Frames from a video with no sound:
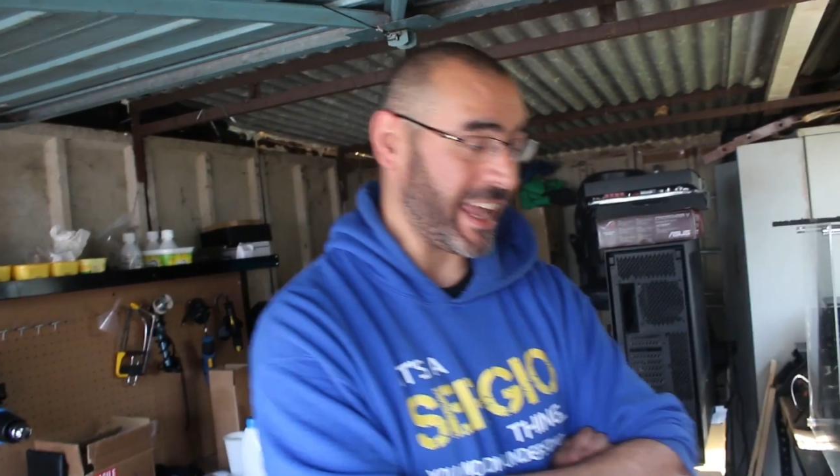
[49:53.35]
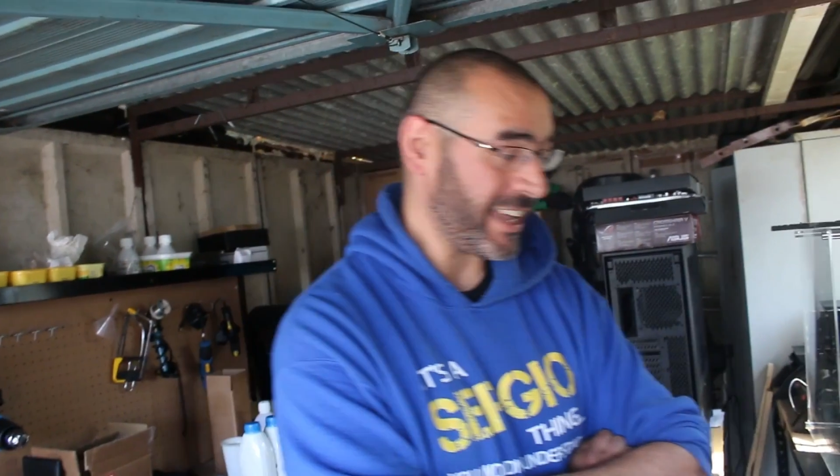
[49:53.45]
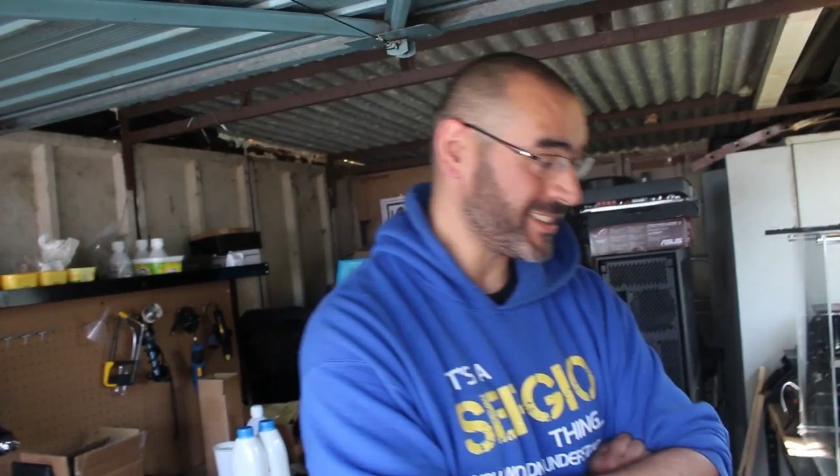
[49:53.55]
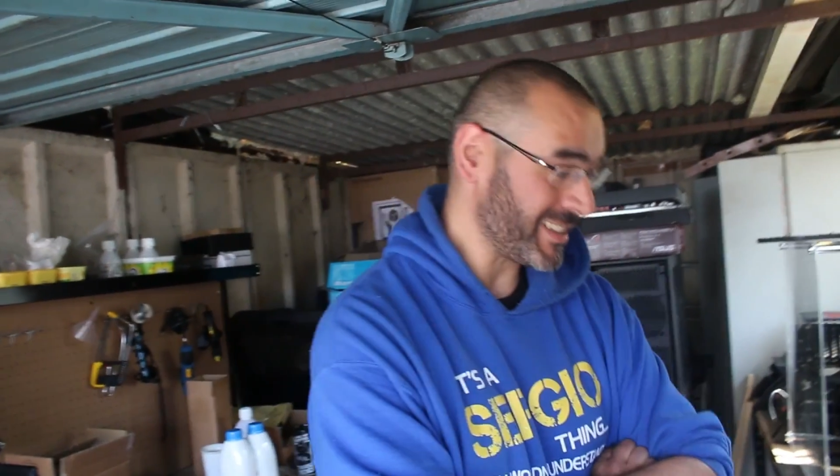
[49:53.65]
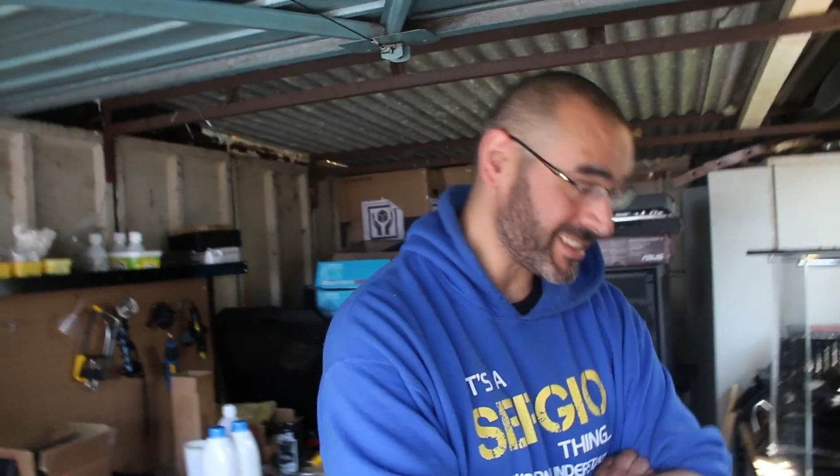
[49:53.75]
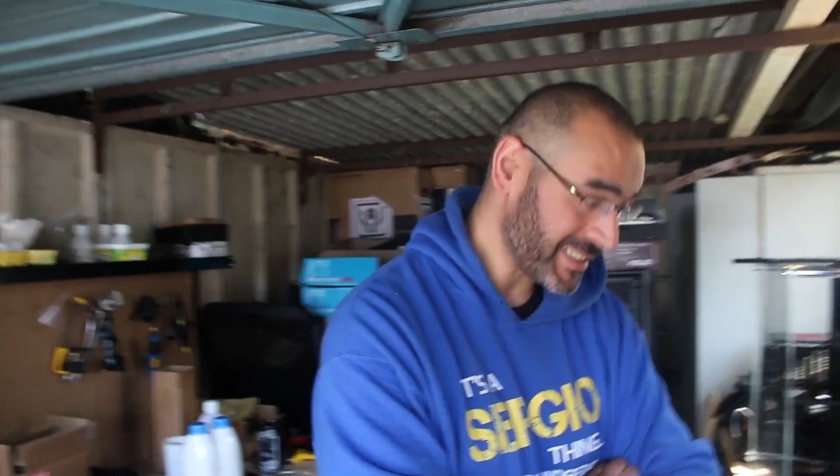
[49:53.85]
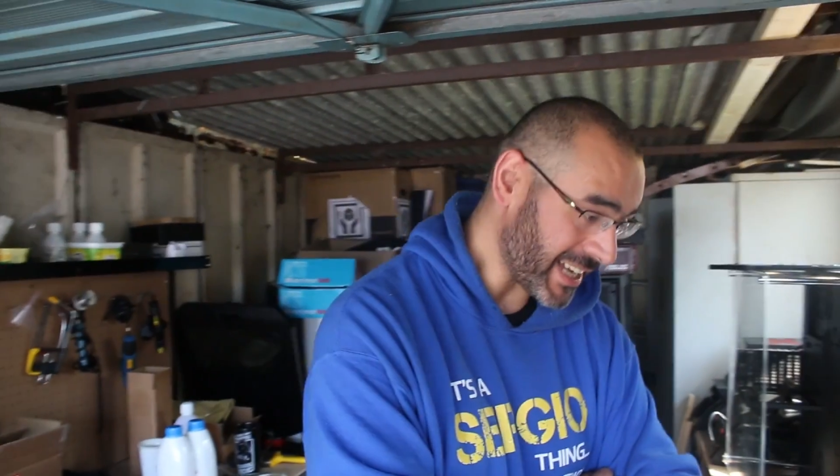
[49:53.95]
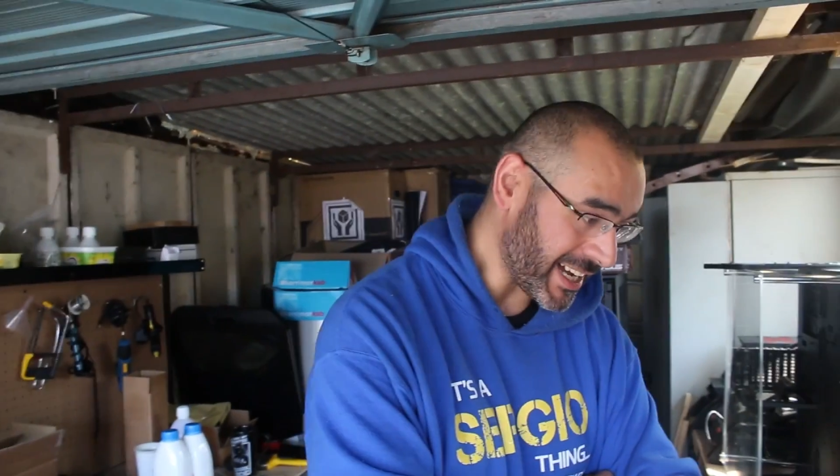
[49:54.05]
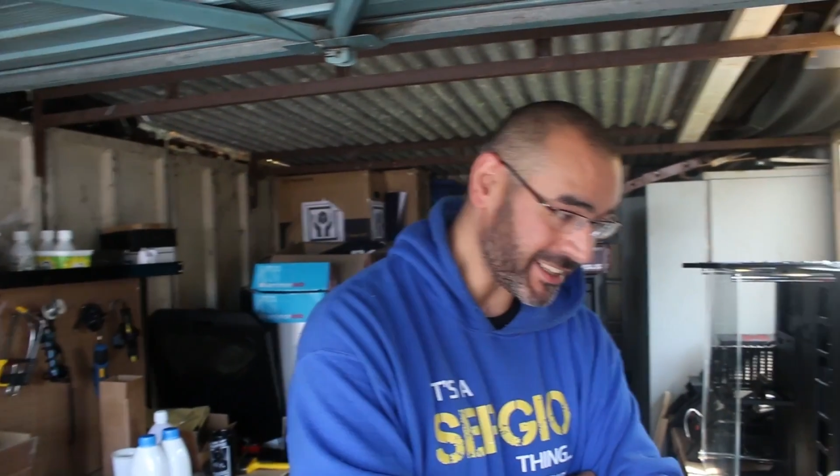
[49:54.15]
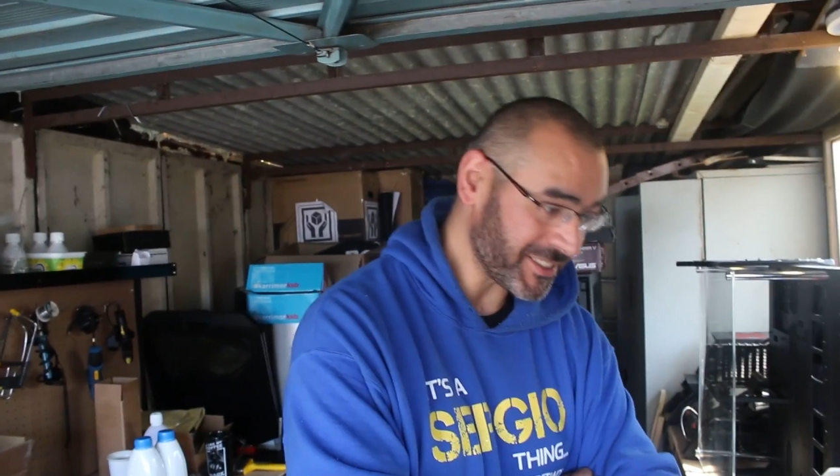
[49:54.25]
Asus
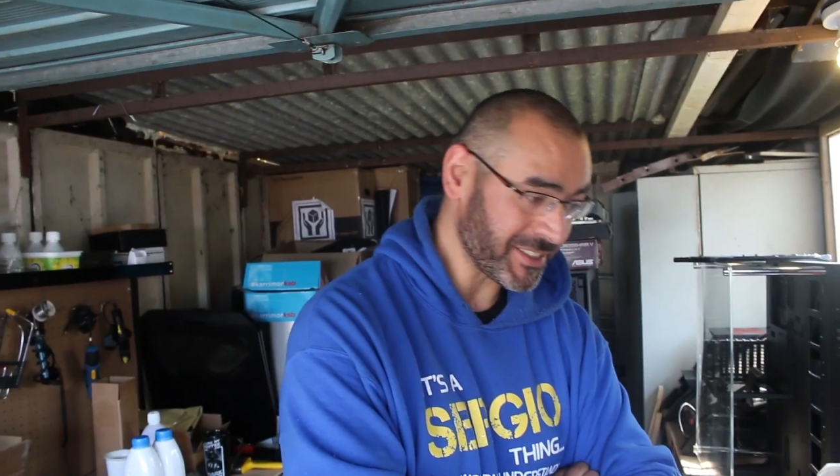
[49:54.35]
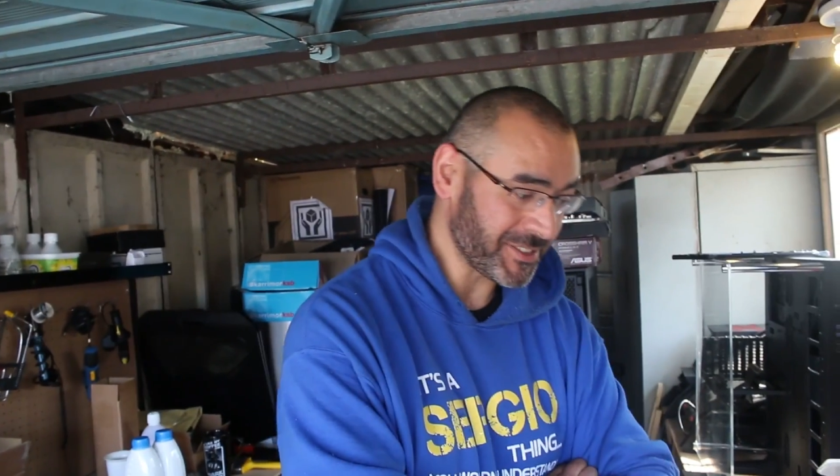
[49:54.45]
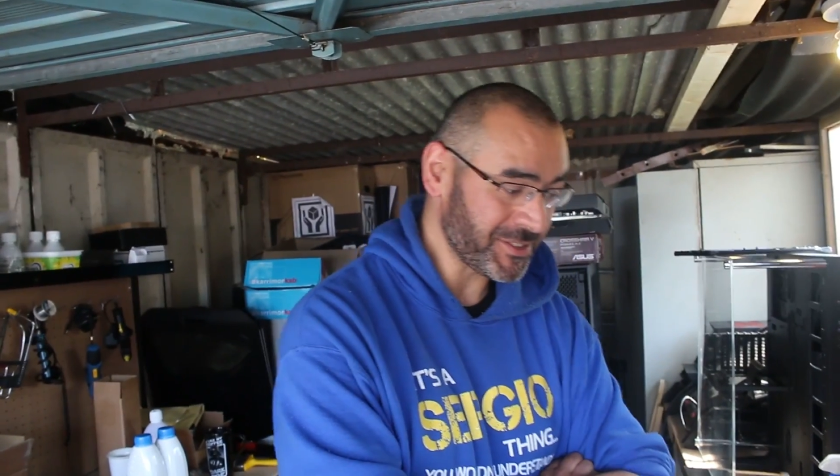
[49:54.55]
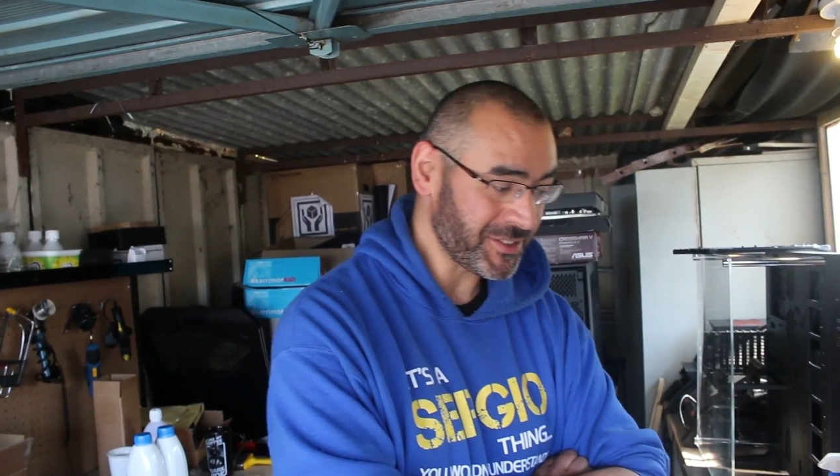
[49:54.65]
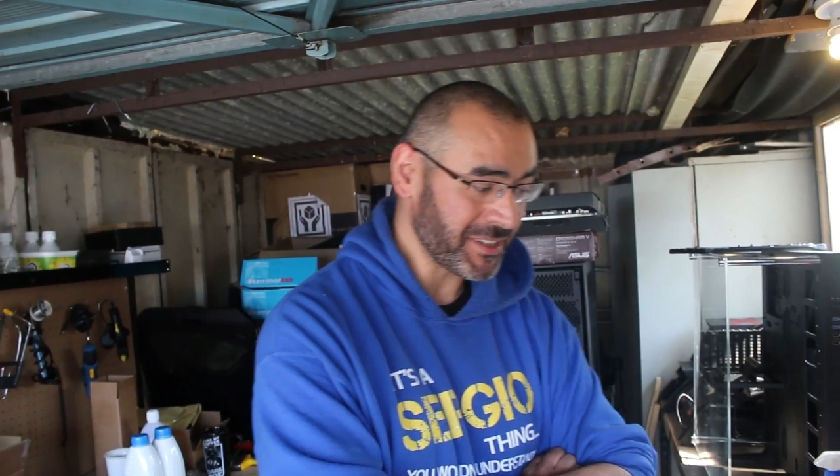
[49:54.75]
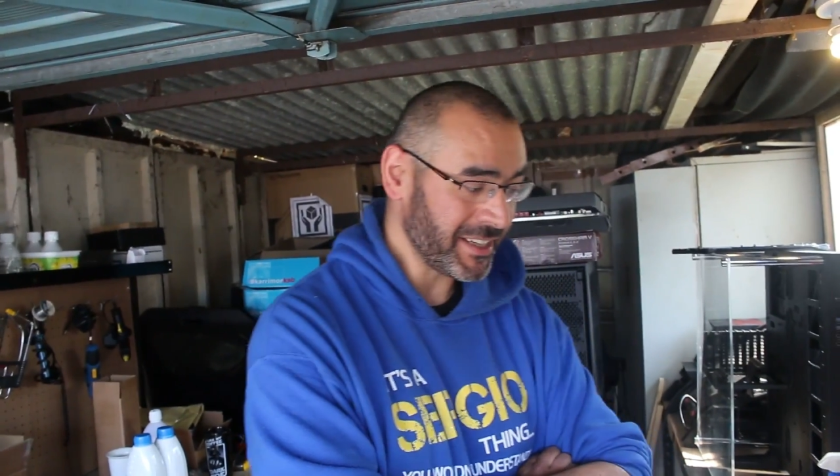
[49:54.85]
Titans.